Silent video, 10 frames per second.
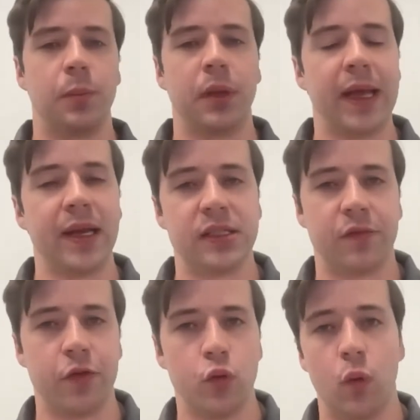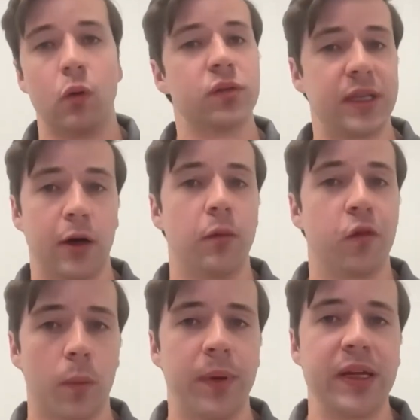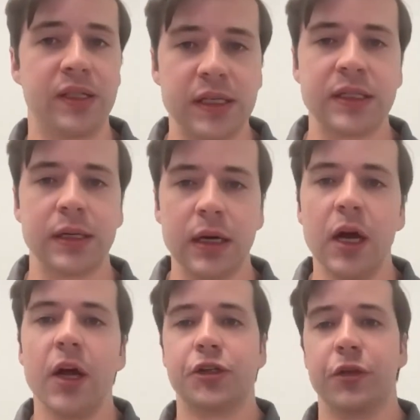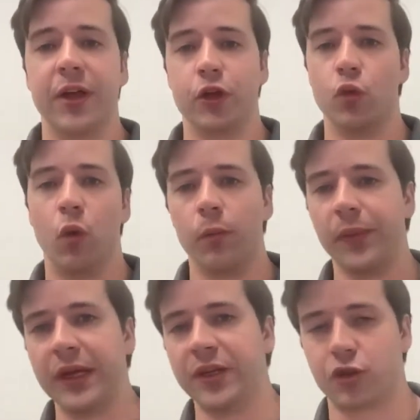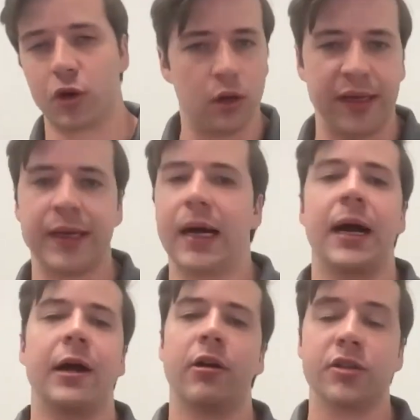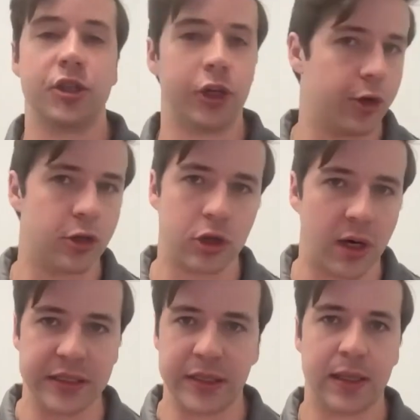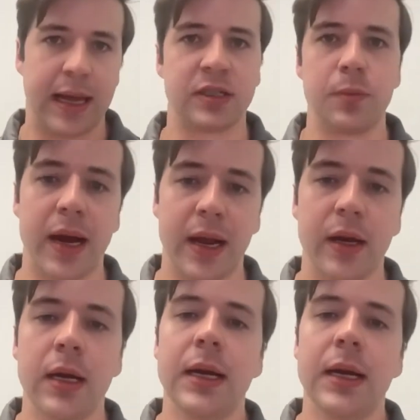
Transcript: to plan as if you won't sell before peak season so that you won't be struggling to hire and secure trucks at the last minute.